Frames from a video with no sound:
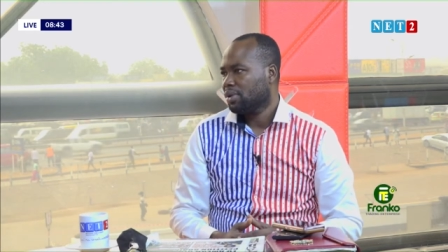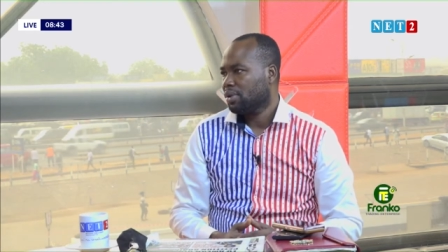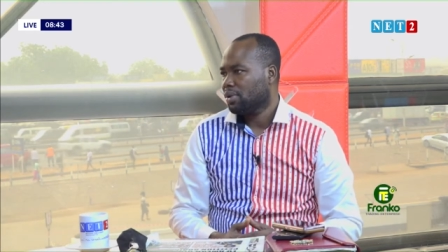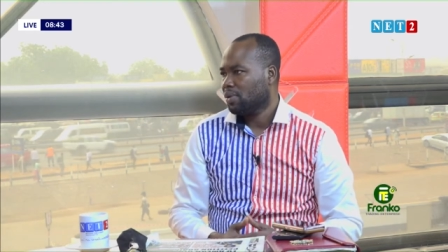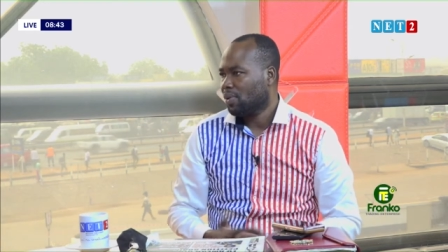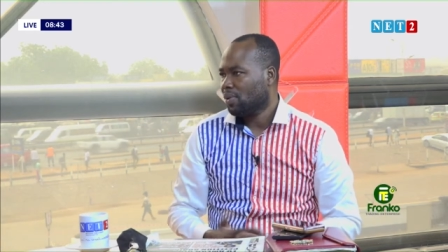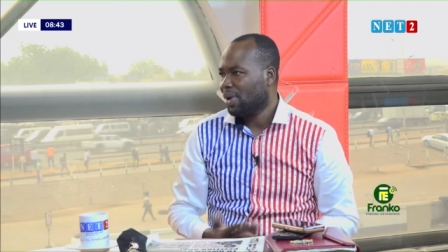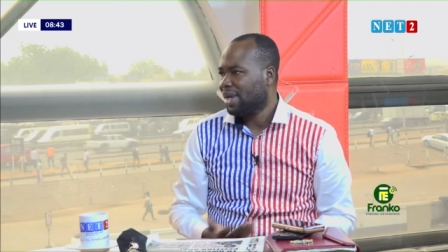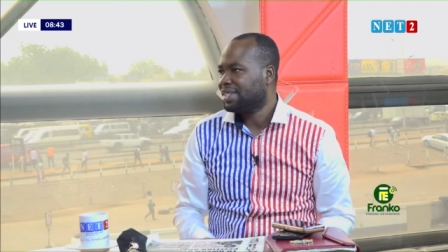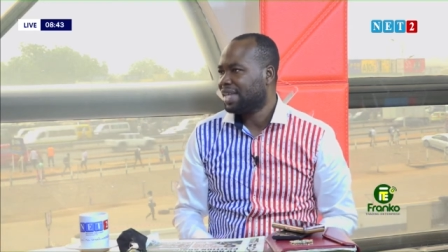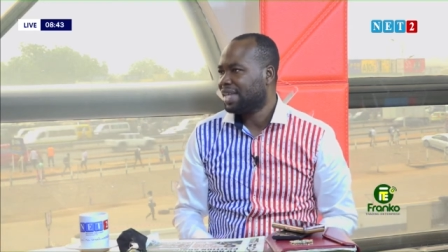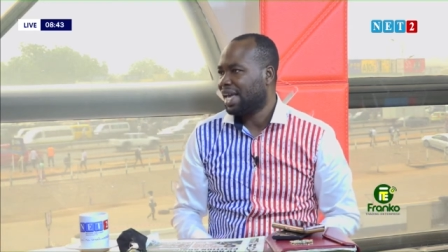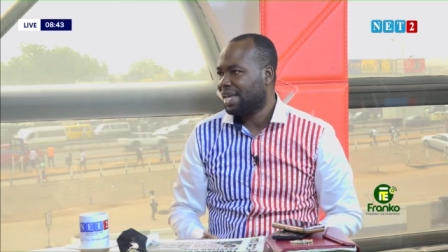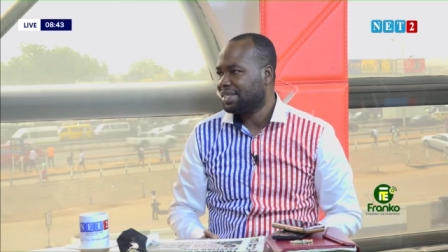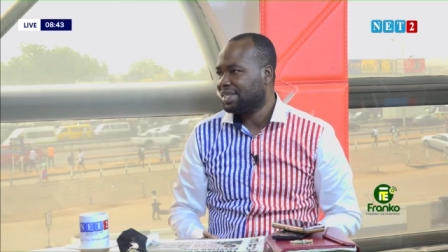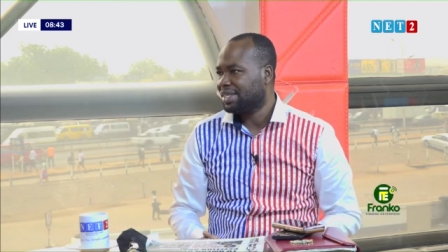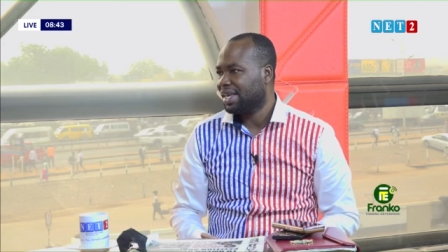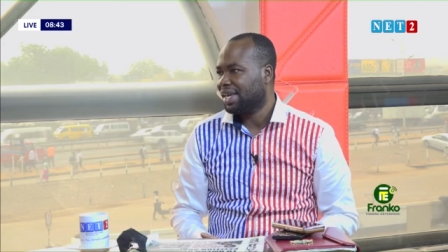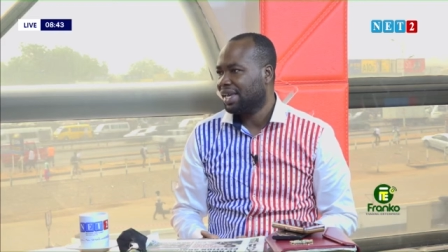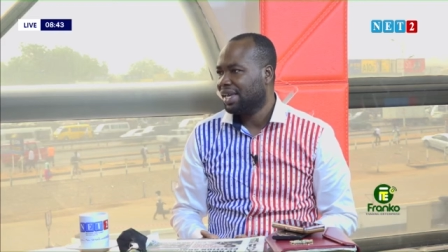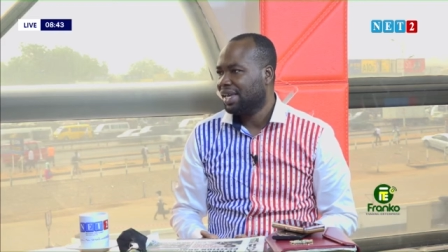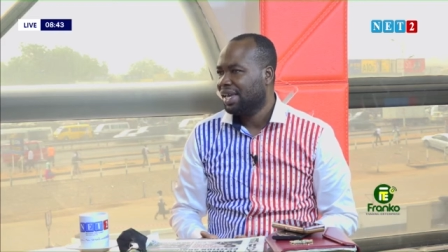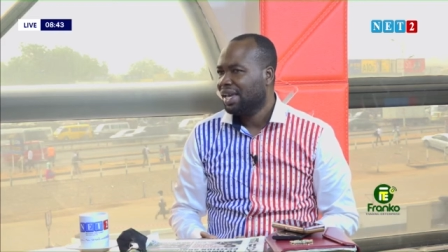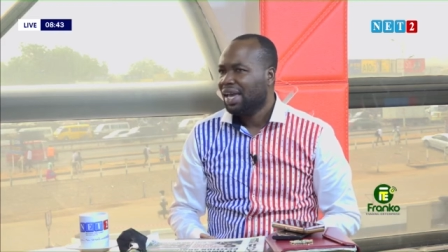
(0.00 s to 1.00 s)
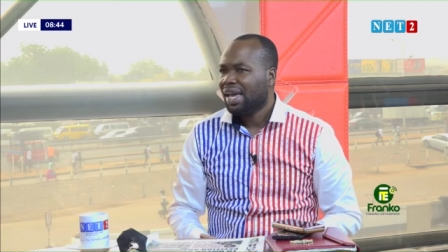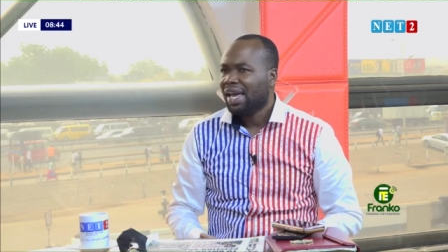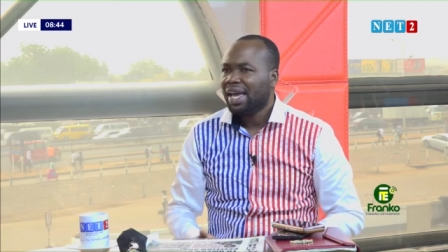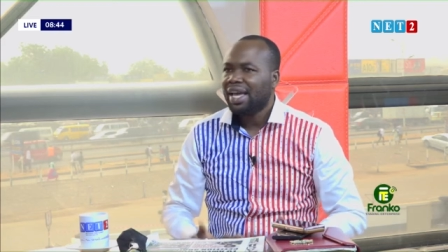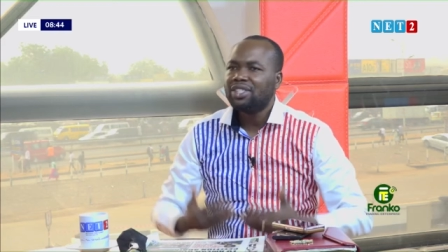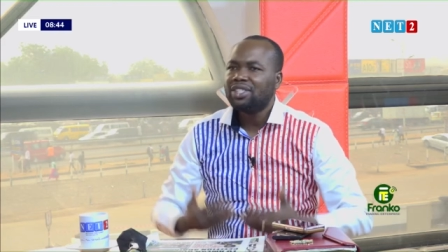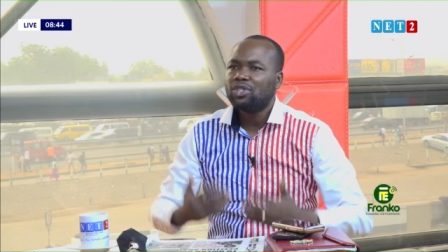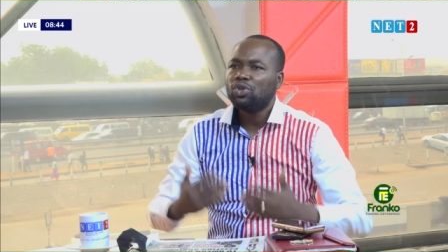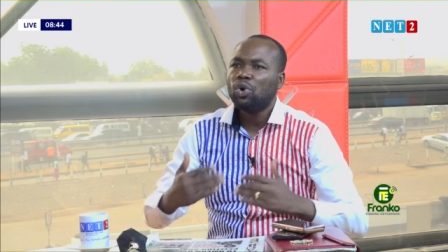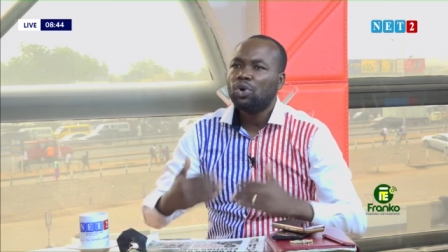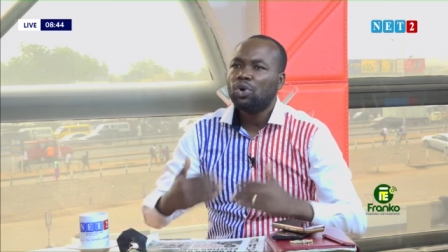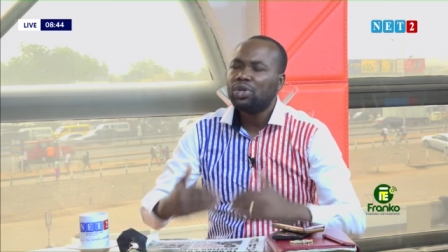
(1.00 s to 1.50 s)
what I say and
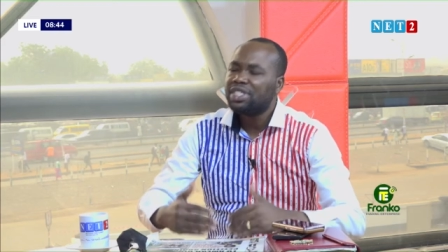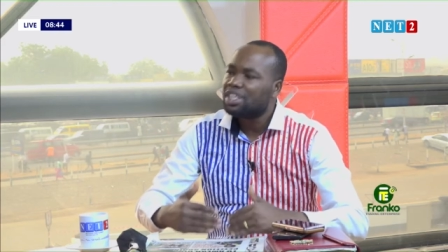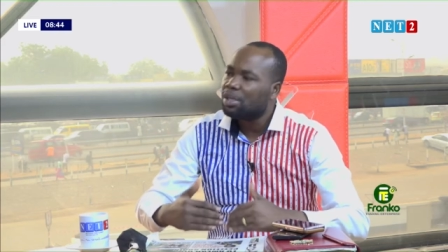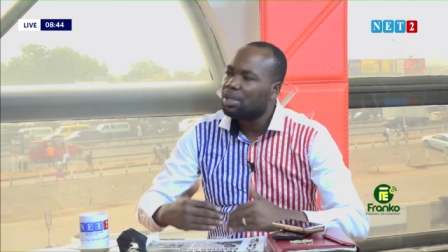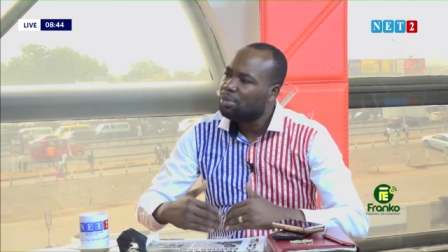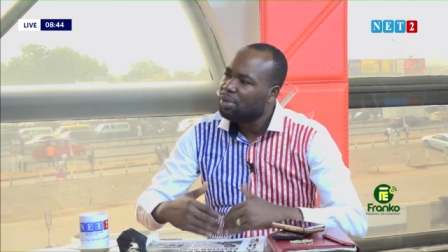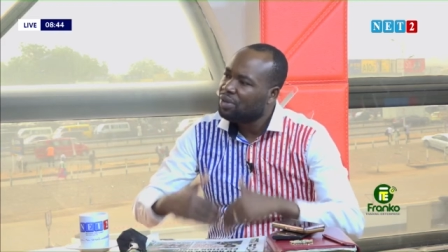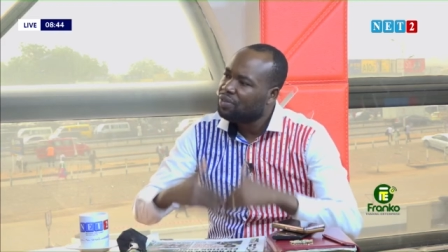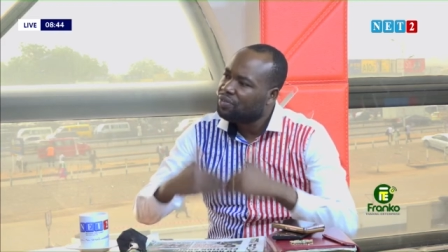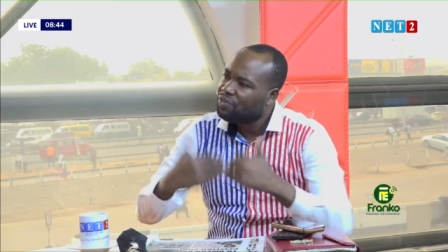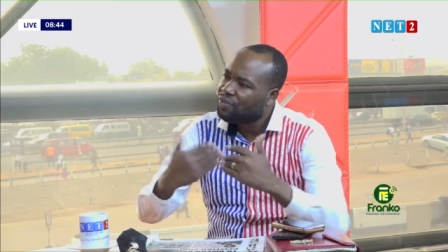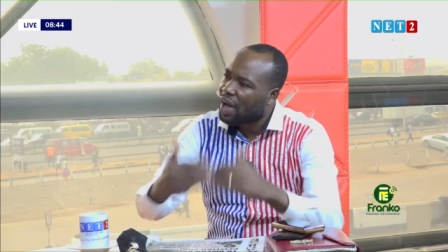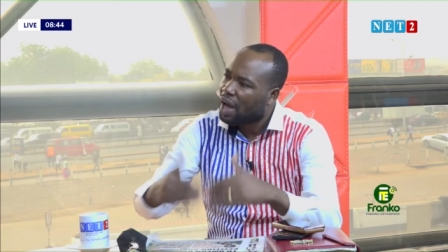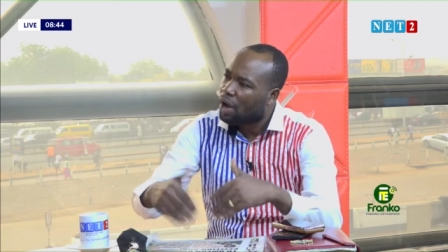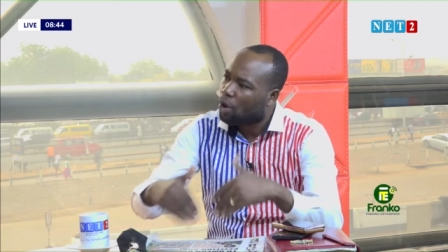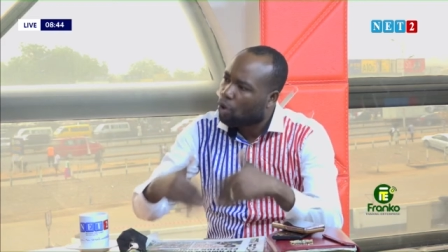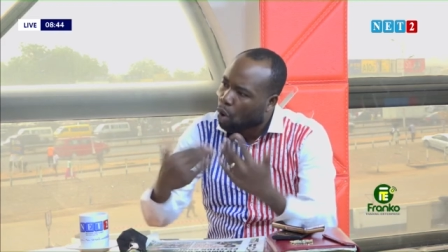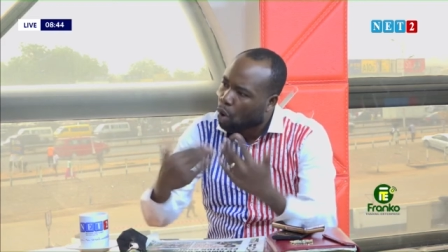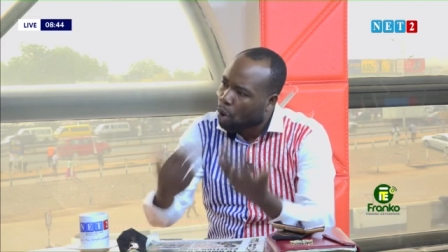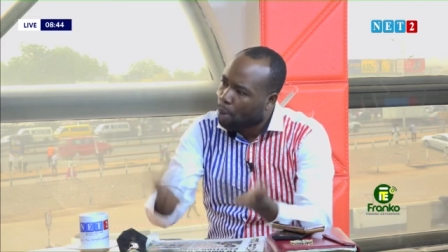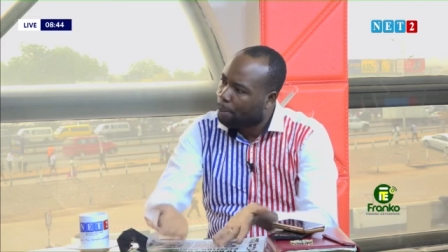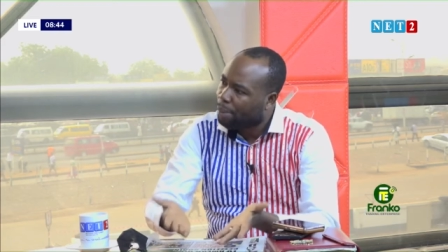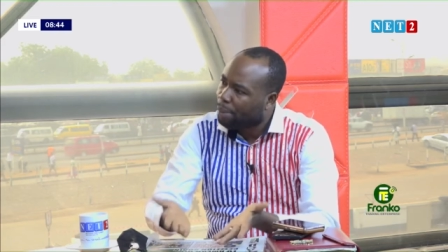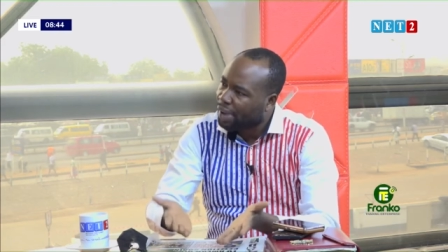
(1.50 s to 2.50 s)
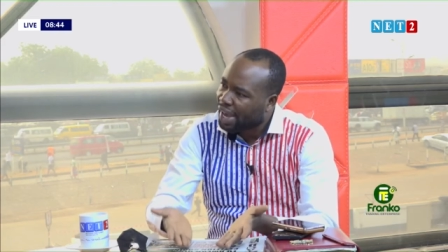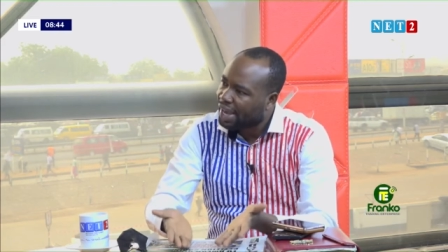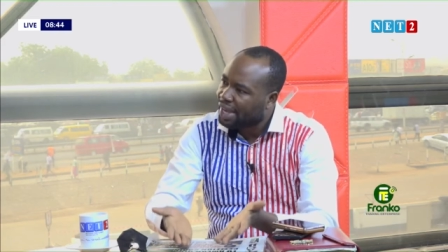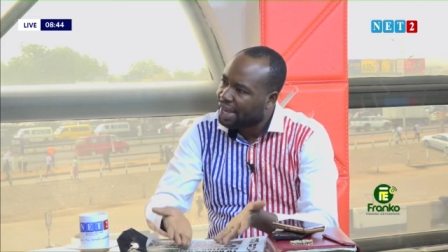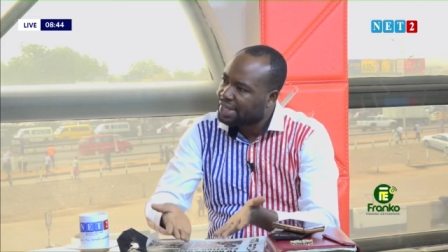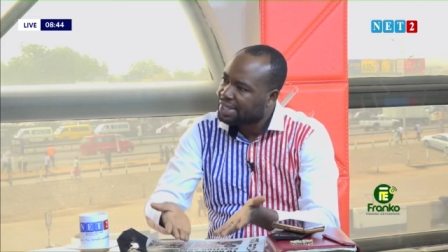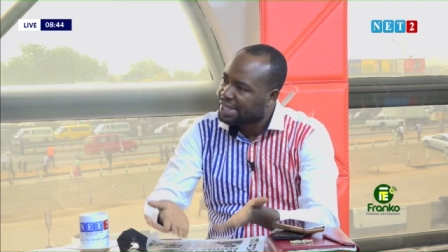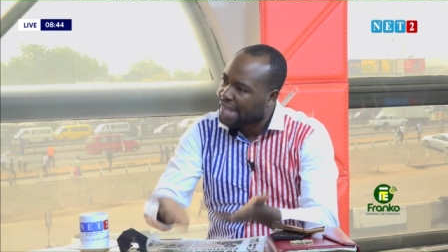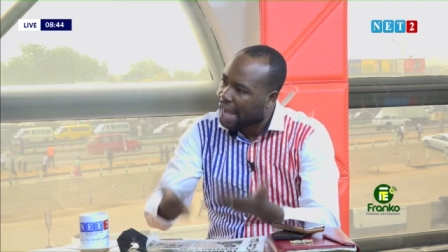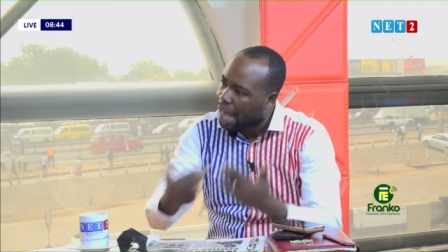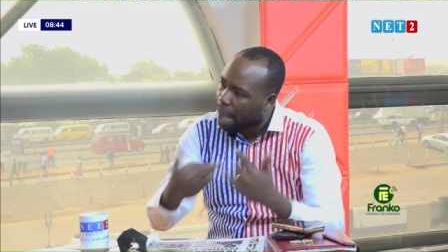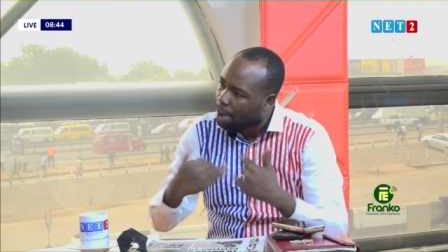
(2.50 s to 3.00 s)
don't tell me fan compare
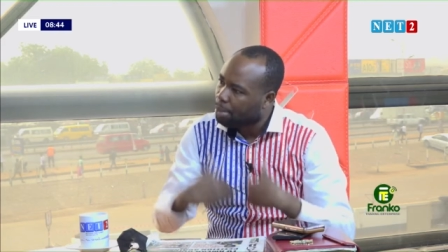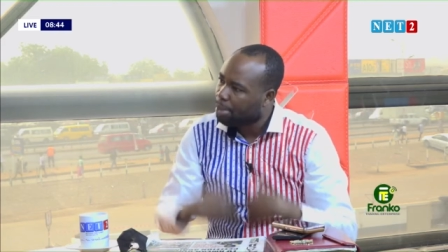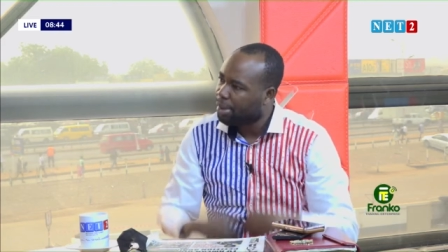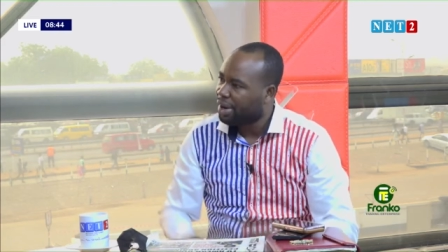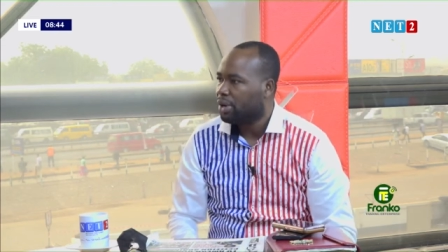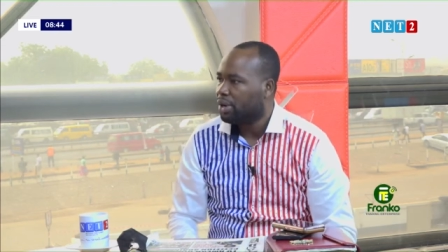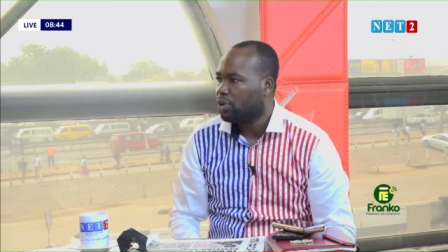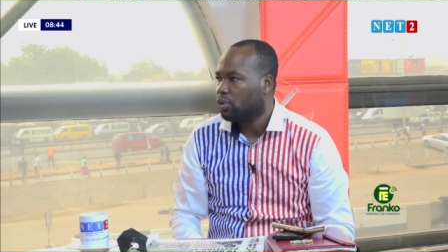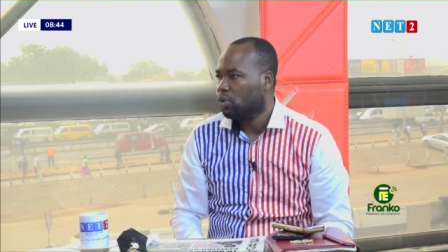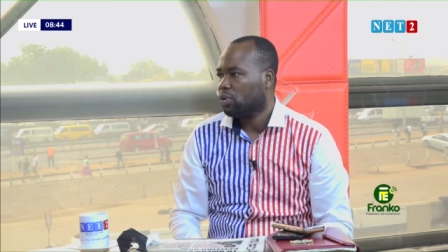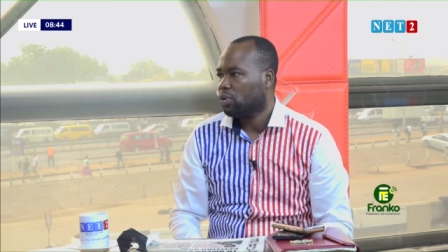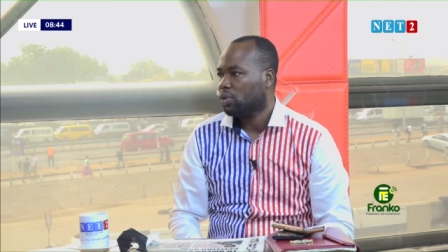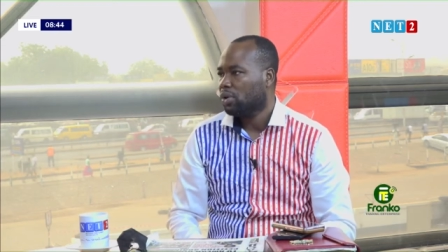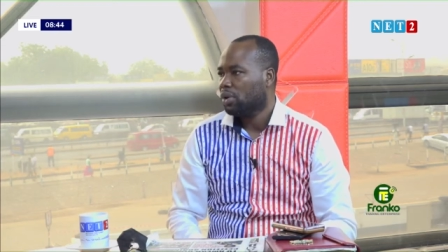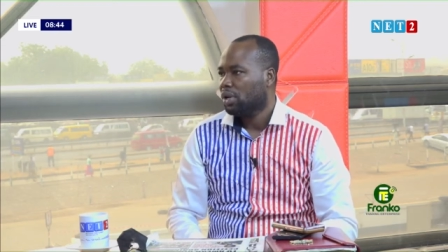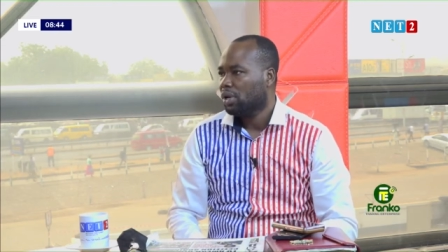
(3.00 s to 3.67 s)
samre no